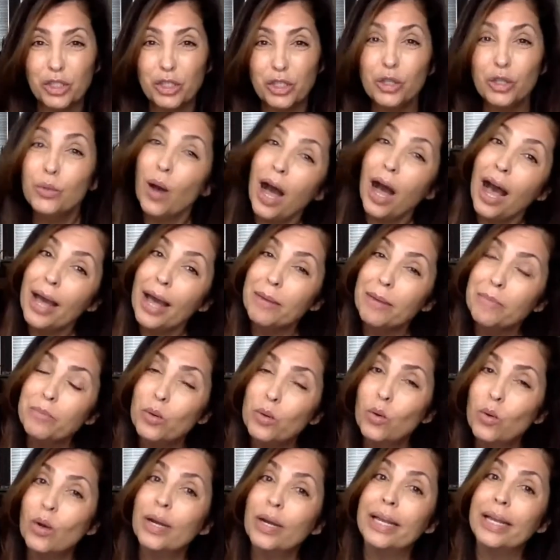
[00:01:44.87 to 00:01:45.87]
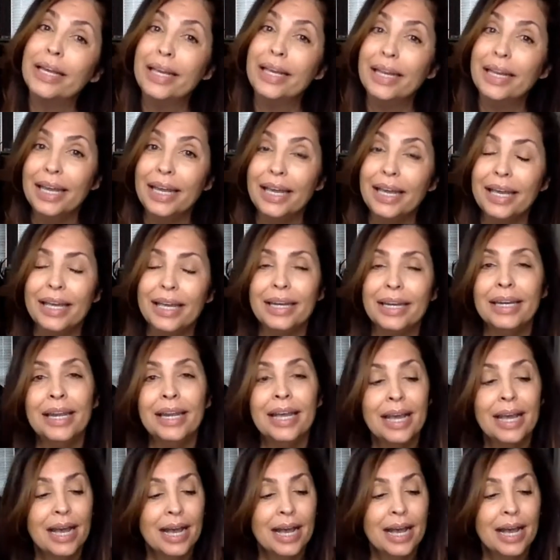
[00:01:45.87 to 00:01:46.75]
too hot pouring it in.